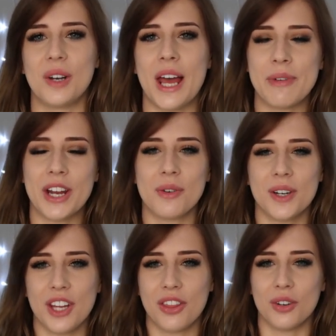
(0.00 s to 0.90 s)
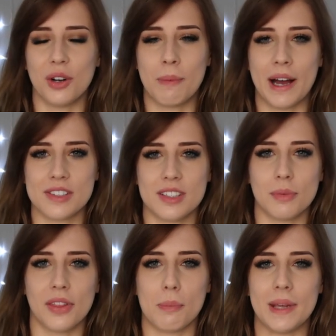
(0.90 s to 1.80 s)
Let me know what you thought about
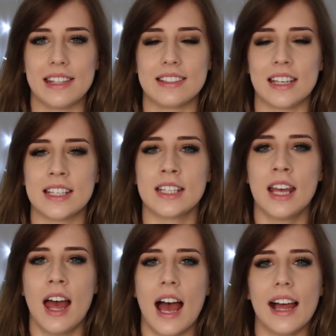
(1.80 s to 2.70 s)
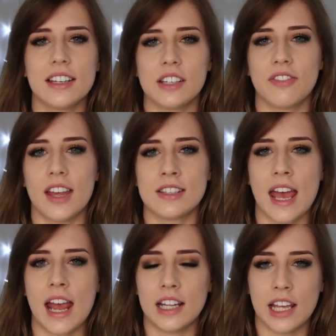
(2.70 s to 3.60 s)
some of the pieces, and if there's
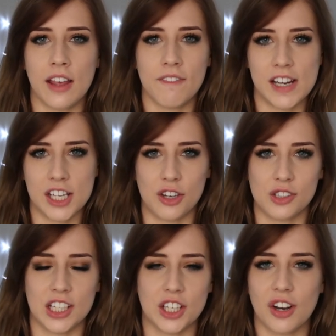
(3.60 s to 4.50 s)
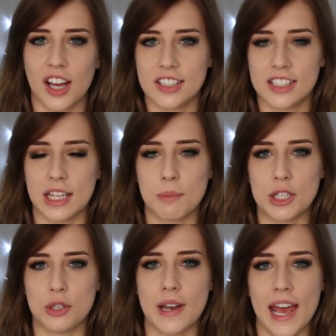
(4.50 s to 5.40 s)
any videos that you'd like to see me
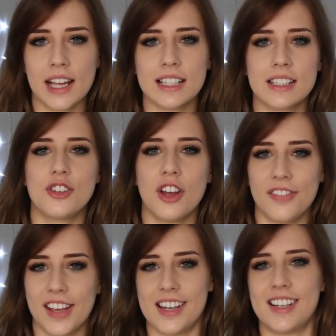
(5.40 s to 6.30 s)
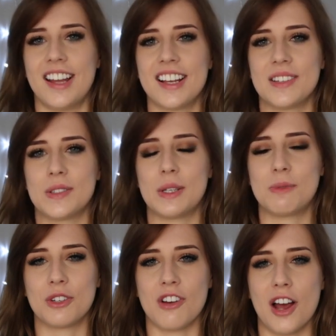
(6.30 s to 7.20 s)
do next. Don't forget to like and
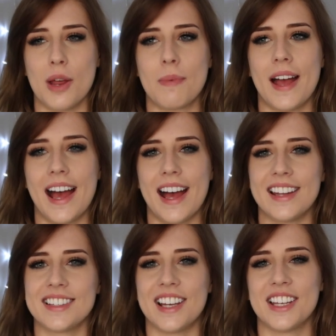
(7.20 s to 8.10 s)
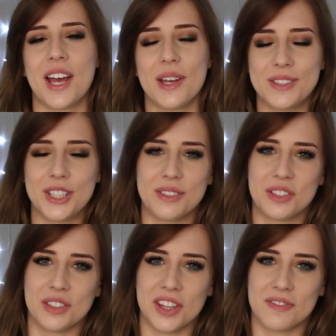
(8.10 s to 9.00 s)
subscribe, and I hope you
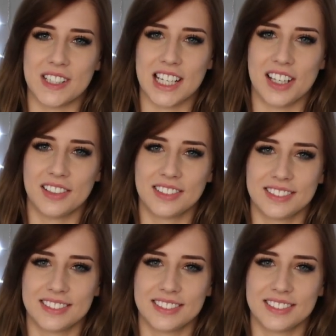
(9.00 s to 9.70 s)
enjoyed the video.